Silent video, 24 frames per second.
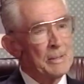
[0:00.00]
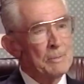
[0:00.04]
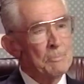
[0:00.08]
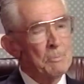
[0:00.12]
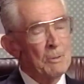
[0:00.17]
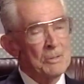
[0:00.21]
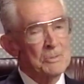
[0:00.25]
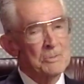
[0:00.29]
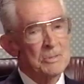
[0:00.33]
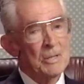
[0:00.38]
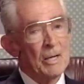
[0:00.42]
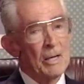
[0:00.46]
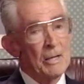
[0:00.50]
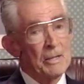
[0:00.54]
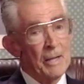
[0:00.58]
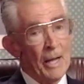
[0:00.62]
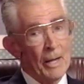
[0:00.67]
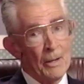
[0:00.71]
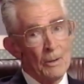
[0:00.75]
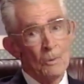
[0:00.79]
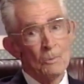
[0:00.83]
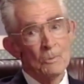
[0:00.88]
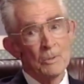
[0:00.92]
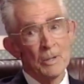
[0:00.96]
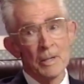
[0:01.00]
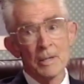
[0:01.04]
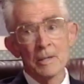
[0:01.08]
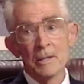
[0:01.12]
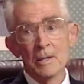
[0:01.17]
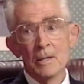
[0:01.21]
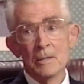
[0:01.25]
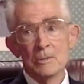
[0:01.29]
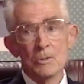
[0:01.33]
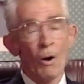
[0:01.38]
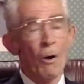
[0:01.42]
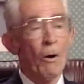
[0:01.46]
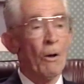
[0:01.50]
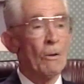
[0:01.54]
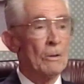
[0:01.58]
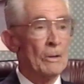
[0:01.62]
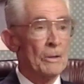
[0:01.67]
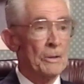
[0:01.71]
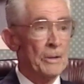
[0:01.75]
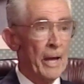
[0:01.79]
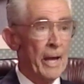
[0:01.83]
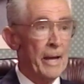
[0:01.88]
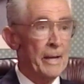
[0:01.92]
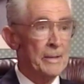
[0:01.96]
was not only tall
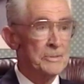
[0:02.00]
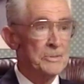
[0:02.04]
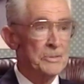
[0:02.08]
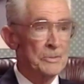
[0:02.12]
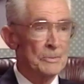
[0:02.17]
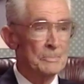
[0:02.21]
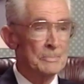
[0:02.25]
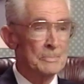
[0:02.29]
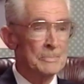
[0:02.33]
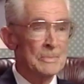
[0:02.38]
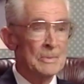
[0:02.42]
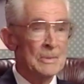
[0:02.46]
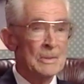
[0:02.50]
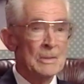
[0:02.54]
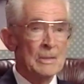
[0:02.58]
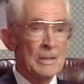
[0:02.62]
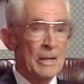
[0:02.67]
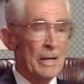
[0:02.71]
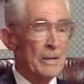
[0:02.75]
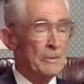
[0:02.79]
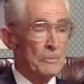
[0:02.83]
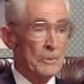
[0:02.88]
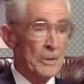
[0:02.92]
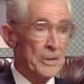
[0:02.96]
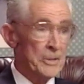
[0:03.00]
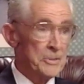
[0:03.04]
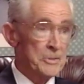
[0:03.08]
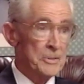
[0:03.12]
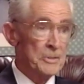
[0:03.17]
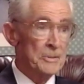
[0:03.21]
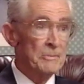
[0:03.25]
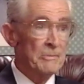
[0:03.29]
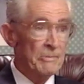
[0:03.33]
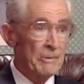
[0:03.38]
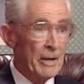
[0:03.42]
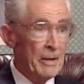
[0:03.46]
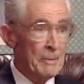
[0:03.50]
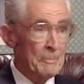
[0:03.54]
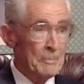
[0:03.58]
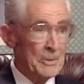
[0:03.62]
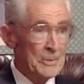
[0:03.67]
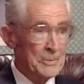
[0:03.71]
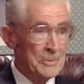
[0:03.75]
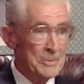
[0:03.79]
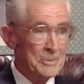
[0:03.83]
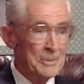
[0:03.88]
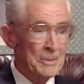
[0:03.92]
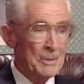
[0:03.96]
and handsome and rich and
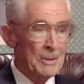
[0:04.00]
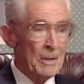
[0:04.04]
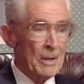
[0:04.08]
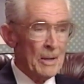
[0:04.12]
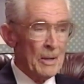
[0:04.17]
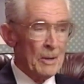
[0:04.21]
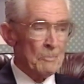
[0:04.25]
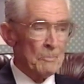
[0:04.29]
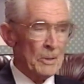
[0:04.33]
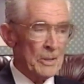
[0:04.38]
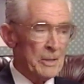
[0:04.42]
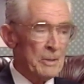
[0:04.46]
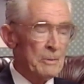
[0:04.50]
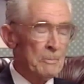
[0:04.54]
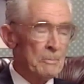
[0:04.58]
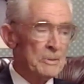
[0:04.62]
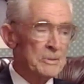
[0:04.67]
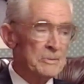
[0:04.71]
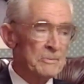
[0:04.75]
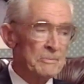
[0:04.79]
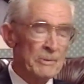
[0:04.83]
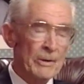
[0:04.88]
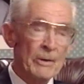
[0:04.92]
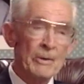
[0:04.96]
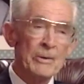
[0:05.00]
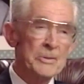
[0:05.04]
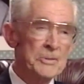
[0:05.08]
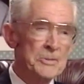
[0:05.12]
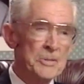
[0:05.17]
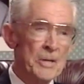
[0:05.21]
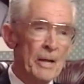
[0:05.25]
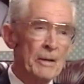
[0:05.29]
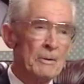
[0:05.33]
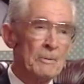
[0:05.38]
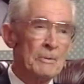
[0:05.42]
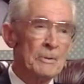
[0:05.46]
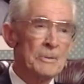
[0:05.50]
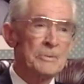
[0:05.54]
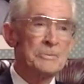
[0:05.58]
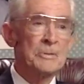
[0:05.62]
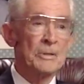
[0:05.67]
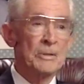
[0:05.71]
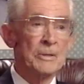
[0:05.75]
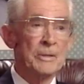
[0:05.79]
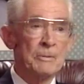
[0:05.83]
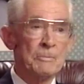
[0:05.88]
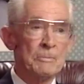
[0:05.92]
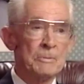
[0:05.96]
famous, but he was very generous
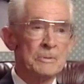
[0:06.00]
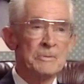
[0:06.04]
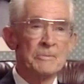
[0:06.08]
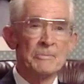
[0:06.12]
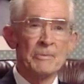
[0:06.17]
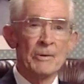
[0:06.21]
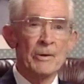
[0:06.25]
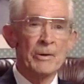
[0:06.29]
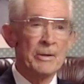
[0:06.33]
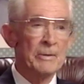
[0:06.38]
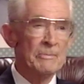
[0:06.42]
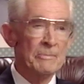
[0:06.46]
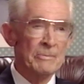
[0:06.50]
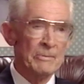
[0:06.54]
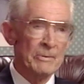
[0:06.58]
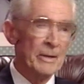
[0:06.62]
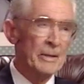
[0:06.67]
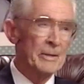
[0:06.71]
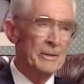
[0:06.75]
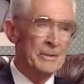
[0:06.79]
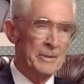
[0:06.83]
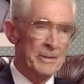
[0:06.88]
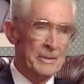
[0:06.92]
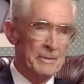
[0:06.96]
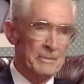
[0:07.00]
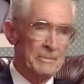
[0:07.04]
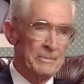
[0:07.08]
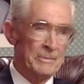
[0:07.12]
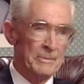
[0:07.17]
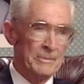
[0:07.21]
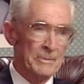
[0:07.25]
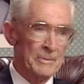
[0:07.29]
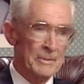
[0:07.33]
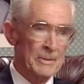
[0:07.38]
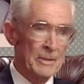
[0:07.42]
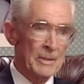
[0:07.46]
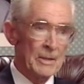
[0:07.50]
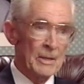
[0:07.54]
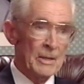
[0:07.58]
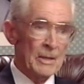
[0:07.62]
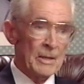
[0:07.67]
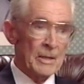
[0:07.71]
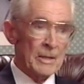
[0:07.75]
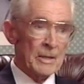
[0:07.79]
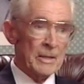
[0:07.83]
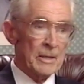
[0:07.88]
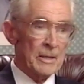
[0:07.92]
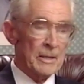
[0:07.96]
and he was very inventive.
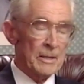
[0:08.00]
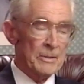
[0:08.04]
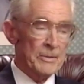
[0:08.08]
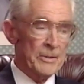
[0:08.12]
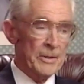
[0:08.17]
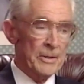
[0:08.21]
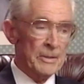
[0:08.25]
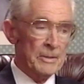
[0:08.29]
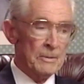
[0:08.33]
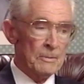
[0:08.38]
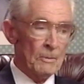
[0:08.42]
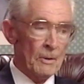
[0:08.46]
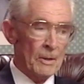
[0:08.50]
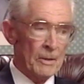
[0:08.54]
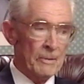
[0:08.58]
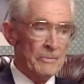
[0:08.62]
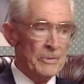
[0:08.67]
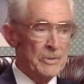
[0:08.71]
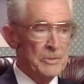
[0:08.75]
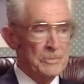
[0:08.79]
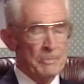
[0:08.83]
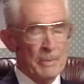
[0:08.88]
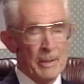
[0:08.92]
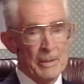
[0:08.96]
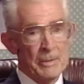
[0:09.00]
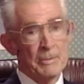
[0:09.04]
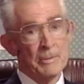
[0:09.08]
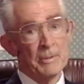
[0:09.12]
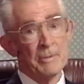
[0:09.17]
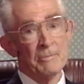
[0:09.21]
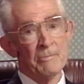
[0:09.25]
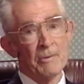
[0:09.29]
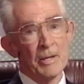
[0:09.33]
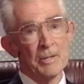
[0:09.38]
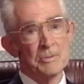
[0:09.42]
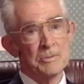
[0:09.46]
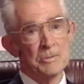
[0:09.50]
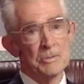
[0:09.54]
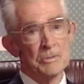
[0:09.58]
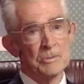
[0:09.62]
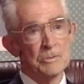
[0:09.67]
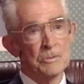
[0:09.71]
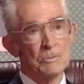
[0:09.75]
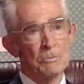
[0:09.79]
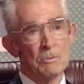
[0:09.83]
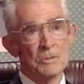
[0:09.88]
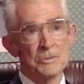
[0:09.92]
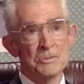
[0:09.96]
One of his better
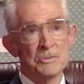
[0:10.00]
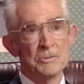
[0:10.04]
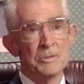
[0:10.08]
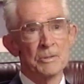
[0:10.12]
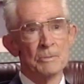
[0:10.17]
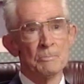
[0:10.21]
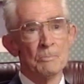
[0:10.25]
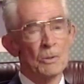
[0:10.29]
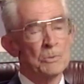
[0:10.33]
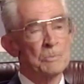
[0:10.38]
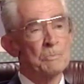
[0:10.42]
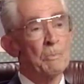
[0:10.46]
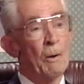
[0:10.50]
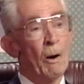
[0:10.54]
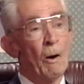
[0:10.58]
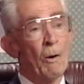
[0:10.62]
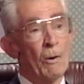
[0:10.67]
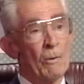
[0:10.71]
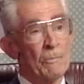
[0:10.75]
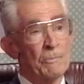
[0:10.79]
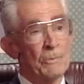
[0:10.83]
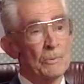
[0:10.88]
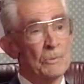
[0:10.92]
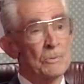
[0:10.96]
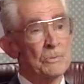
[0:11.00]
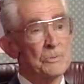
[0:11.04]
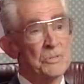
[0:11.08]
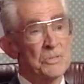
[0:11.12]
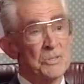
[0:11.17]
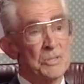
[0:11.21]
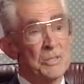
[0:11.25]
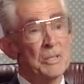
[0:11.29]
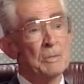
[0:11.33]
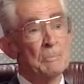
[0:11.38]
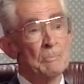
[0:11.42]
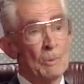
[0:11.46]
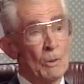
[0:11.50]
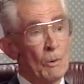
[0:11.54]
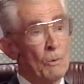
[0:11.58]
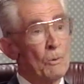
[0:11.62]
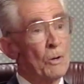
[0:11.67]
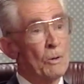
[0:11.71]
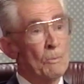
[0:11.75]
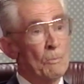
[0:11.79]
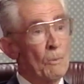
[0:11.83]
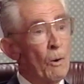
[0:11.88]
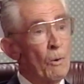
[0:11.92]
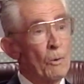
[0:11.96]
inventions was the most powerful steam
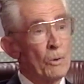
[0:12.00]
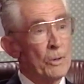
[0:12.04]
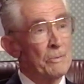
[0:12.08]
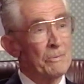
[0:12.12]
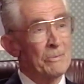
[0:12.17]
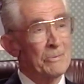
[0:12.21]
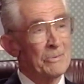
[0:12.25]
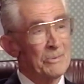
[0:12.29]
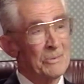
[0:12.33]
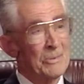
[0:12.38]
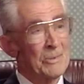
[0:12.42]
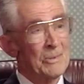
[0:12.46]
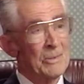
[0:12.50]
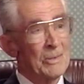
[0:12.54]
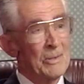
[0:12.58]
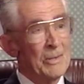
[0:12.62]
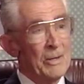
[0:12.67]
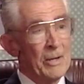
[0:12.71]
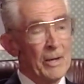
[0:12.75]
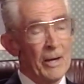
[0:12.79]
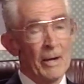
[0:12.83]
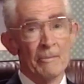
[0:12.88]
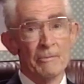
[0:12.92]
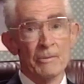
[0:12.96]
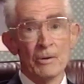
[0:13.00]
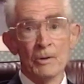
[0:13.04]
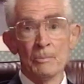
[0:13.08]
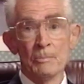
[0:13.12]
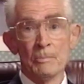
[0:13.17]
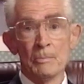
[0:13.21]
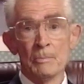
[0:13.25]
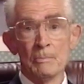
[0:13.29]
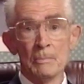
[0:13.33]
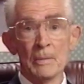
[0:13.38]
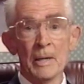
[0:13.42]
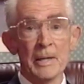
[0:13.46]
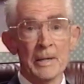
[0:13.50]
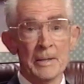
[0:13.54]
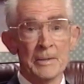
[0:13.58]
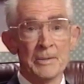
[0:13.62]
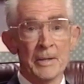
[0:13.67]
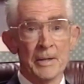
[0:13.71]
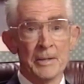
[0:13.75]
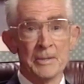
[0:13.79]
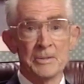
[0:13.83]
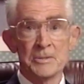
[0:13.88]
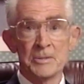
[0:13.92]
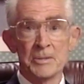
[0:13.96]
locomotive ever made.
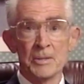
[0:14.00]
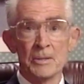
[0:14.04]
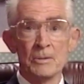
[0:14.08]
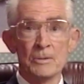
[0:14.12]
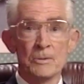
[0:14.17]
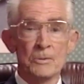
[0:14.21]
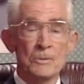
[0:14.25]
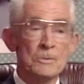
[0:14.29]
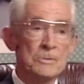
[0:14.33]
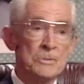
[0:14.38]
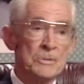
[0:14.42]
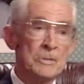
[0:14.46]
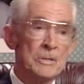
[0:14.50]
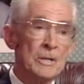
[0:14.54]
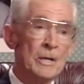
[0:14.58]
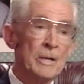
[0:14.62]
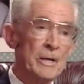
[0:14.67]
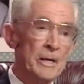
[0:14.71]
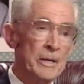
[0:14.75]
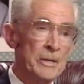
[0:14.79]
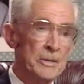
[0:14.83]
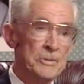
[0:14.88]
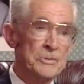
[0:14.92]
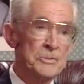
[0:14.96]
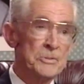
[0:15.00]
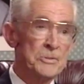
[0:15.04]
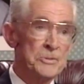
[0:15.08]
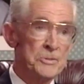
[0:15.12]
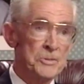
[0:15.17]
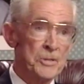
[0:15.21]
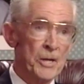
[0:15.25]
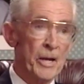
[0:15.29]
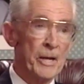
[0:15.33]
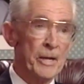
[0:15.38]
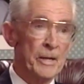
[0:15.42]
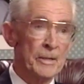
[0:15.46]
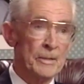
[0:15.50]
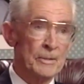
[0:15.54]
They still use his Shay